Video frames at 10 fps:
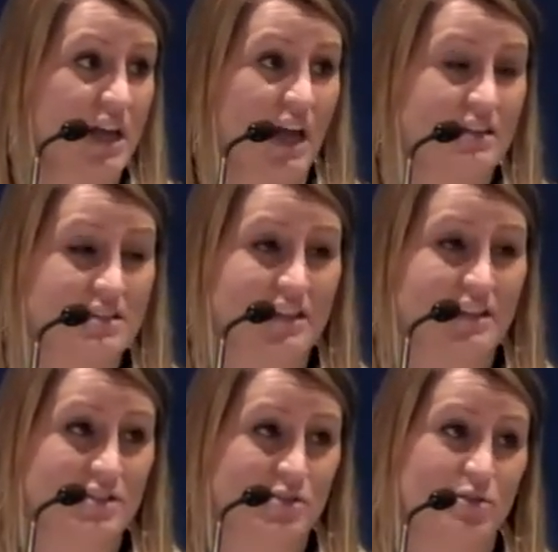and sit at
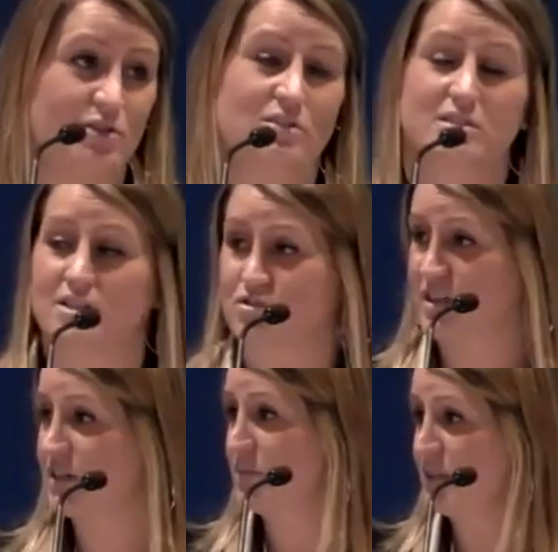stools and
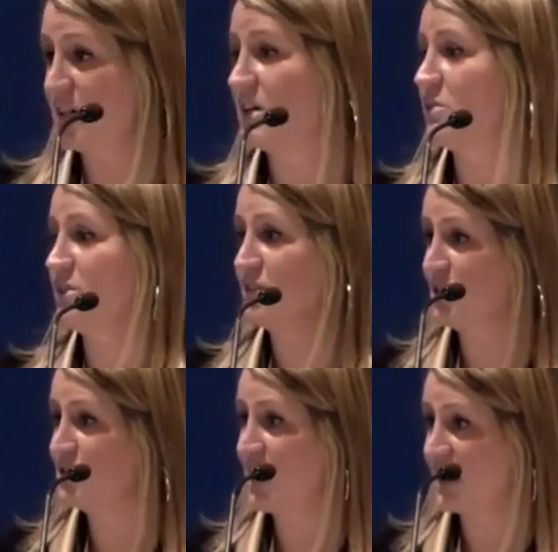drink a beer with
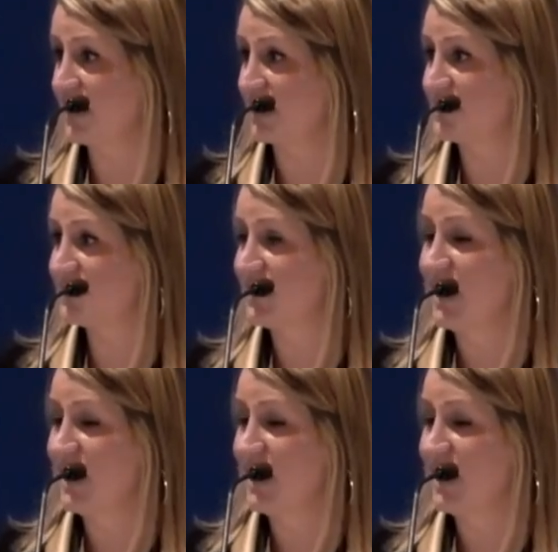no jackets